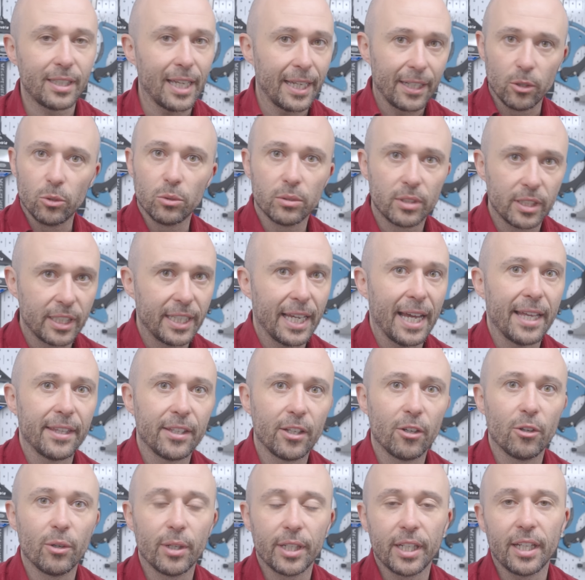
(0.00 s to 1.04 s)
get it all
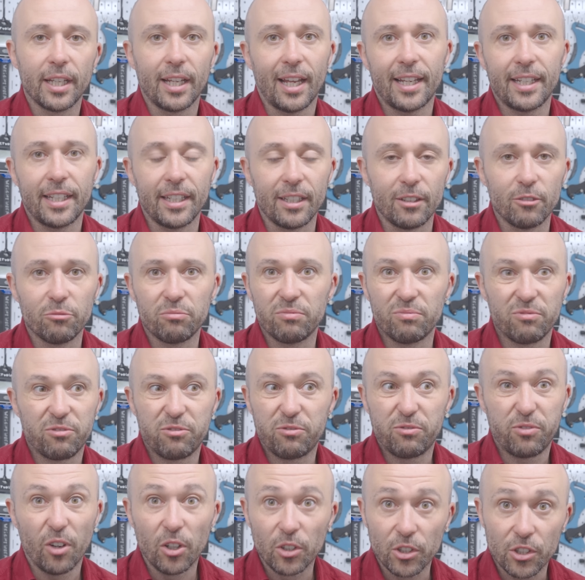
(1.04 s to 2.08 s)
together and it
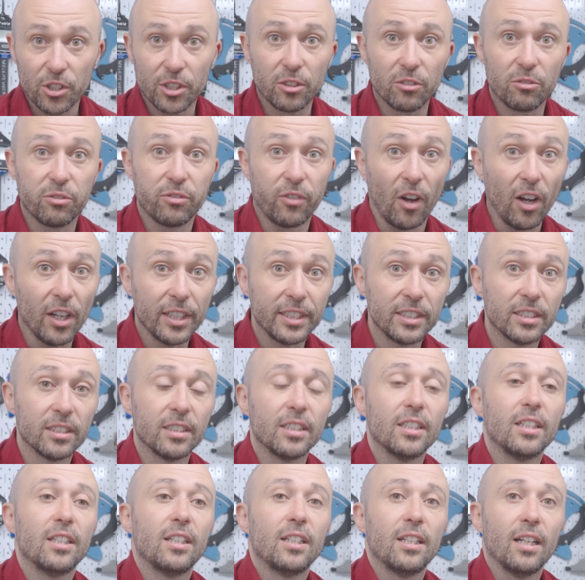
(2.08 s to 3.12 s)
functioned fine.
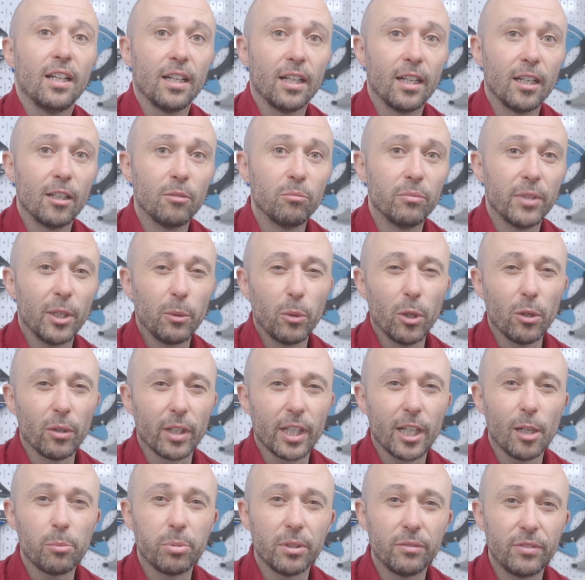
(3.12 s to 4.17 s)
There were a
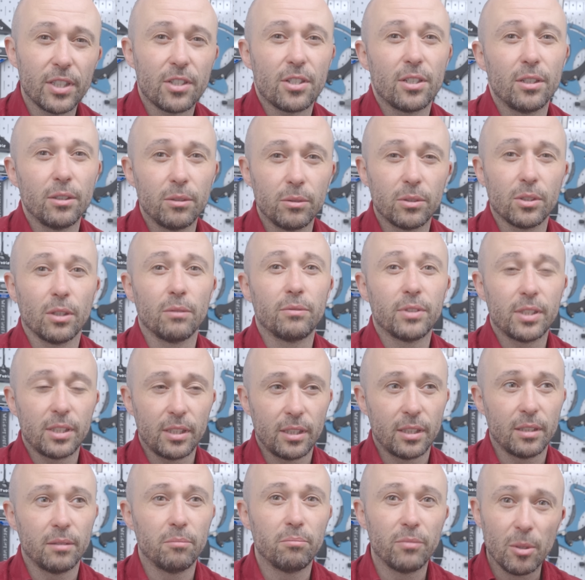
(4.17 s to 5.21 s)
couple of issues. Obviously
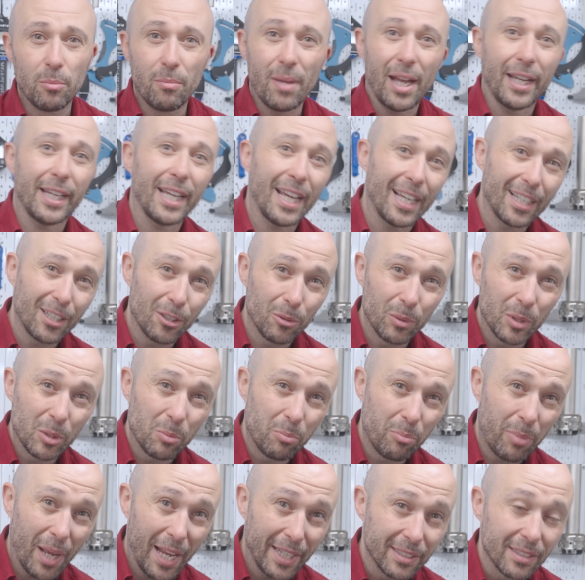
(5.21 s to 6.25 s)
the mech hanger was
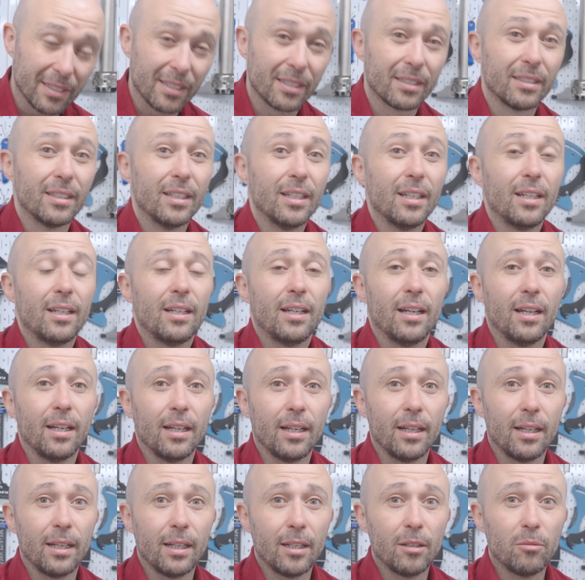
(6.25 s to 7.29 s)
bent,
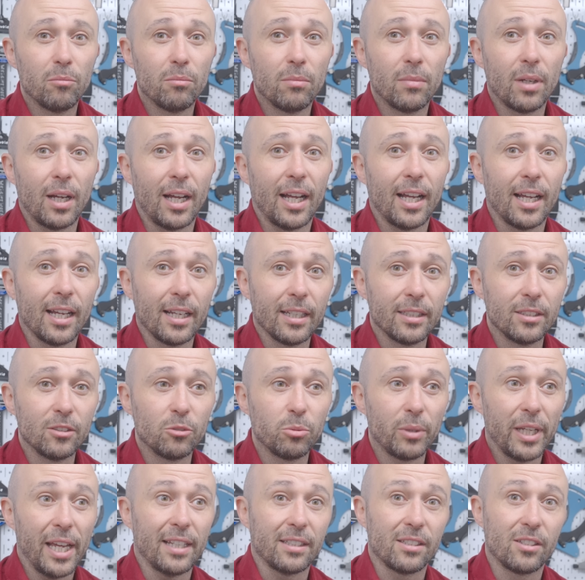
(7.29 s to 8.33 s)
and
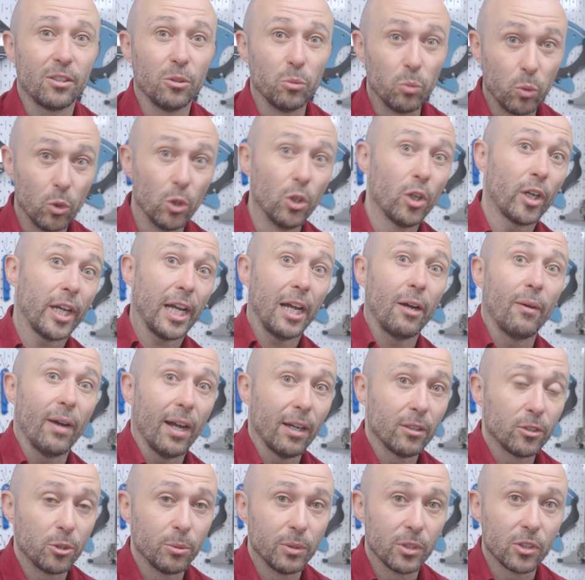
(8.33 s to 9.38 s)
we had to work out
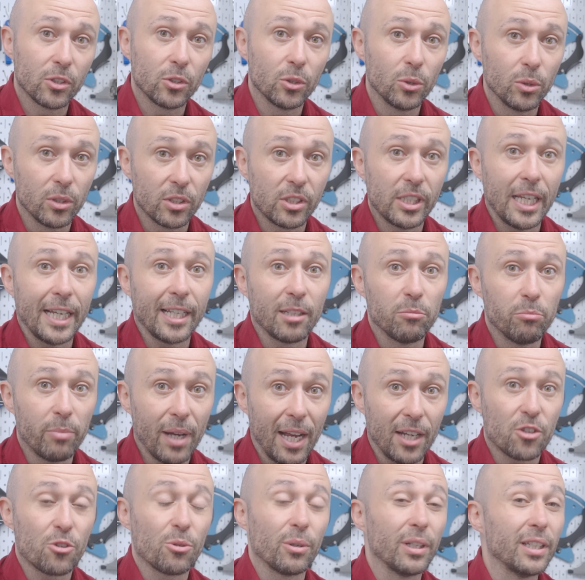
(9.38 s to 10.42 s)
how to install the second
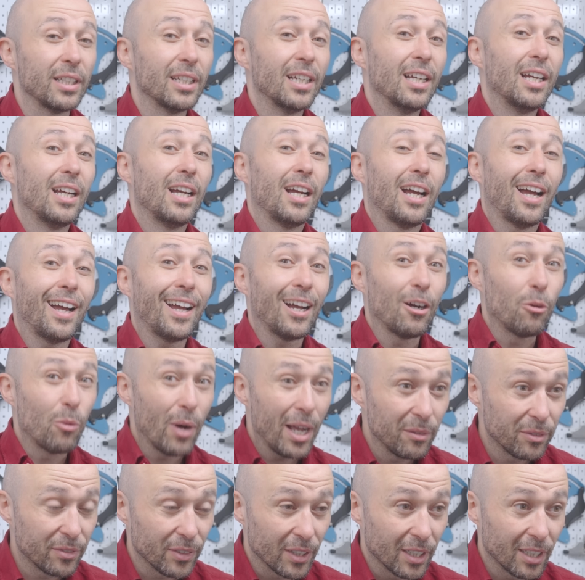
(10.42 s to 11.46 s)
battery.
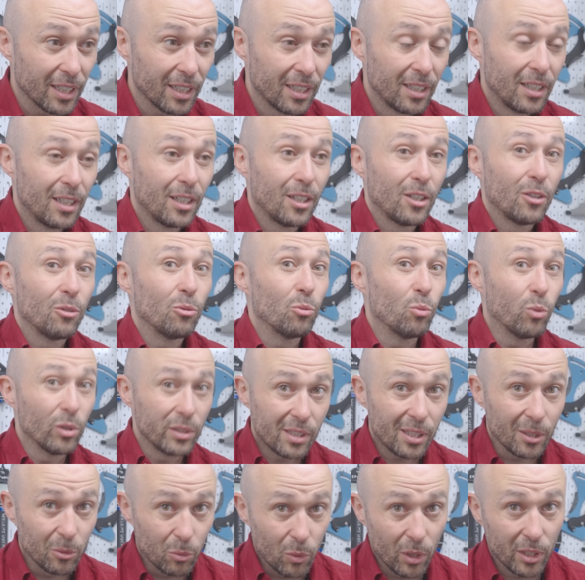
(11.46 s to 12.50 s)
However,
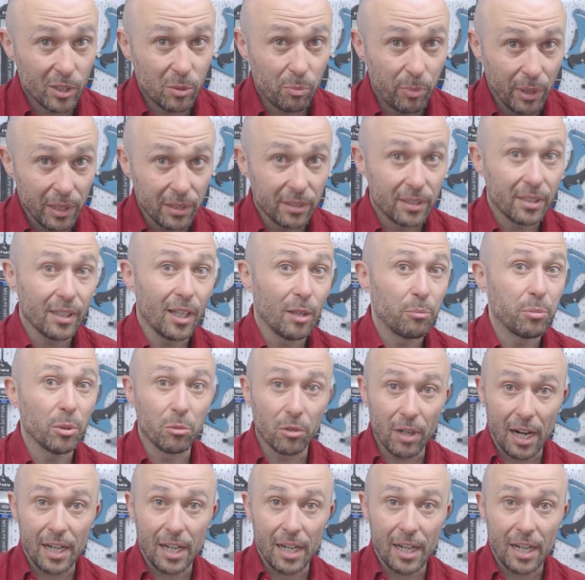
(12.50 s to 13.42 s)
once it was built up and we're